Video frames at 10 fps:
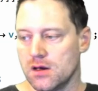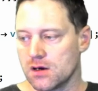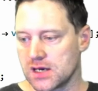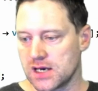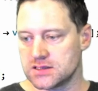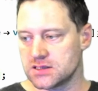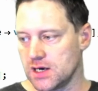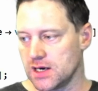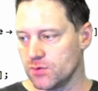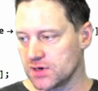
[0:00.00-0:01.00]
Okay, so
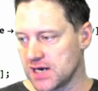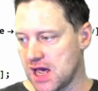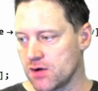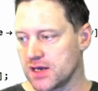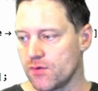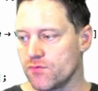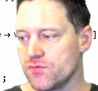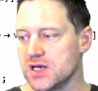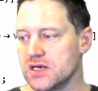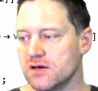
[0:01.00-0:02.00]
I will now get
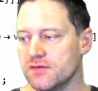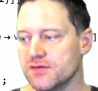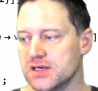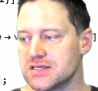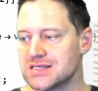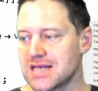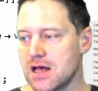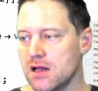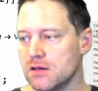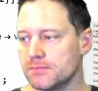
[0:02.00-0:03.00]
rid of this
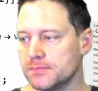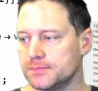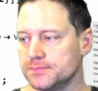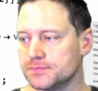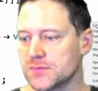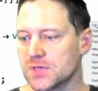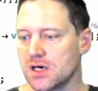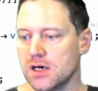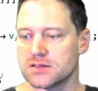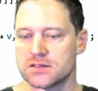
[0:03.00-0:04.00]
cell
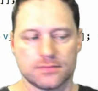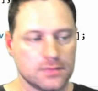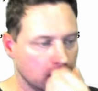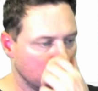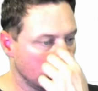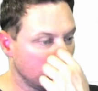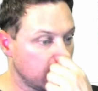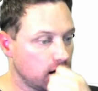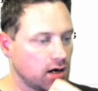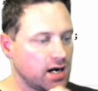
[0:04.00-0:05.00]
cut.
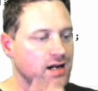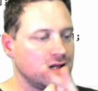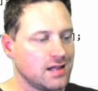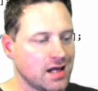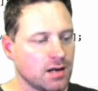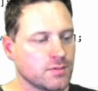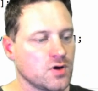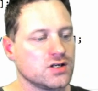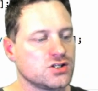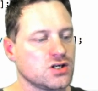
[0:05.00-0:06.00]
All right, and then I'm
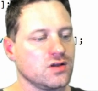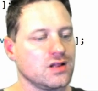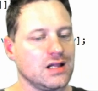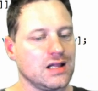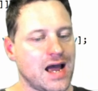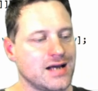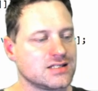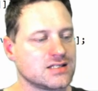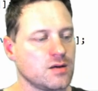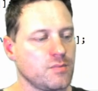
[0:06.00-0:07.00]
going to show you the
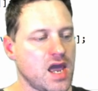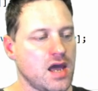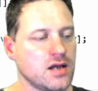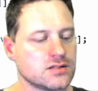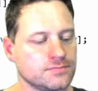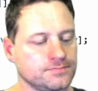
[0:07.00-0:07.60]
last command,